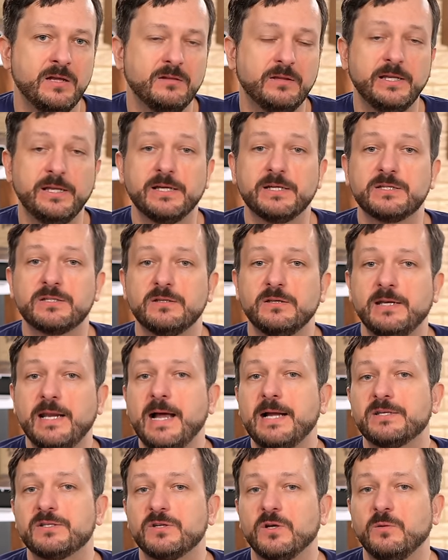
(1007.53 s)
Linux,
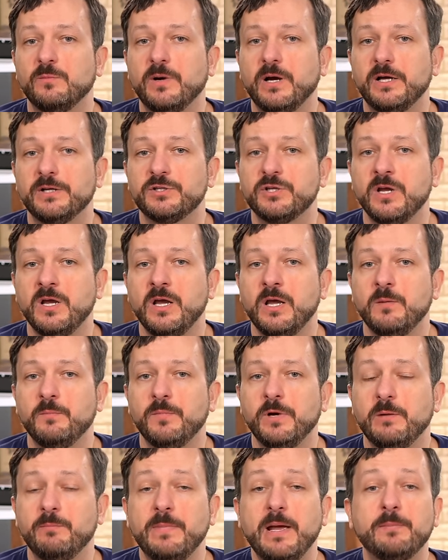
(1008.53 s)
not so much.
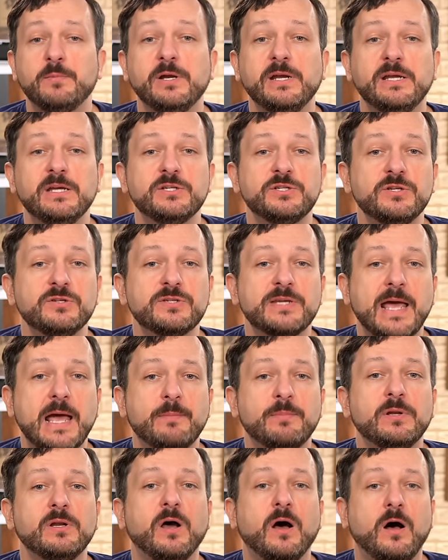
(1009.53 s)
But memory issues
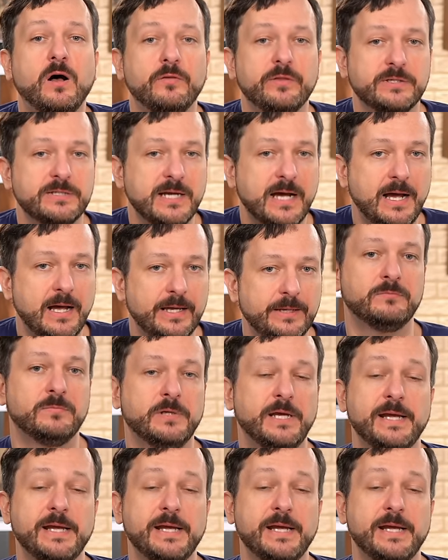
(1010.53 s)
happen all the time.